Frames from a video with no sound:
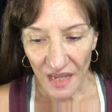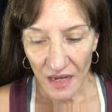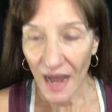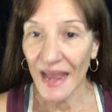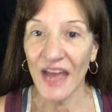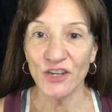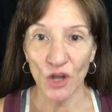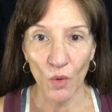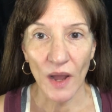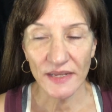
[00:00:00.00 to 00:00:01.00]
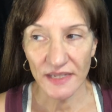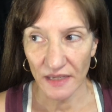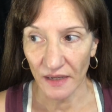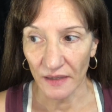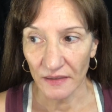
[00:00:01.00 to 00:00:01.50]
I had no
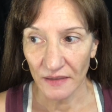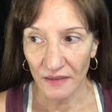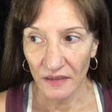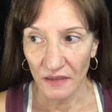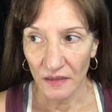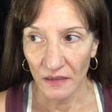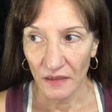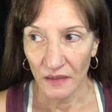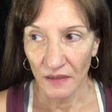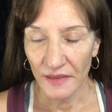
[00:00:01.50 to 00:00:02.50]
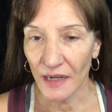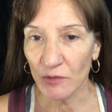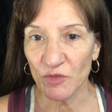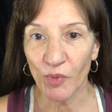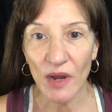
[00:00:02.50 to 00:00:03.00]
idea that I
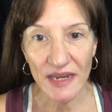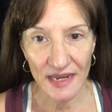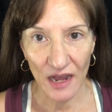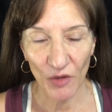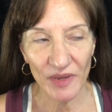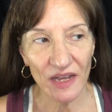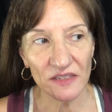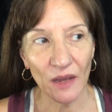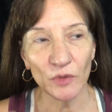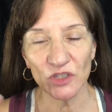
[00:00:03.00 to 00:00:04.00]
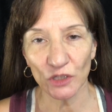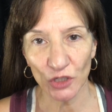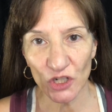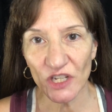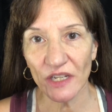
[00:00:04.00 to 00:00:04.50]
was breaking out because I was
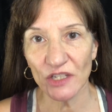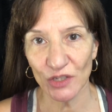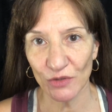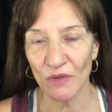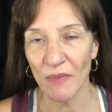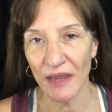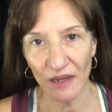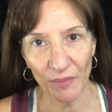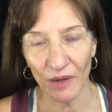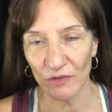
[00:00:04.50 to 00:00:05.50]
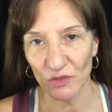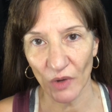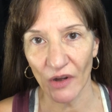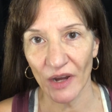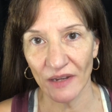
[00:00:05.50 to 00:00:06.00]
allergic to the makeup I was
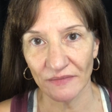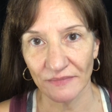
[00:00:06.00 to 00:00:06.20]
wearing.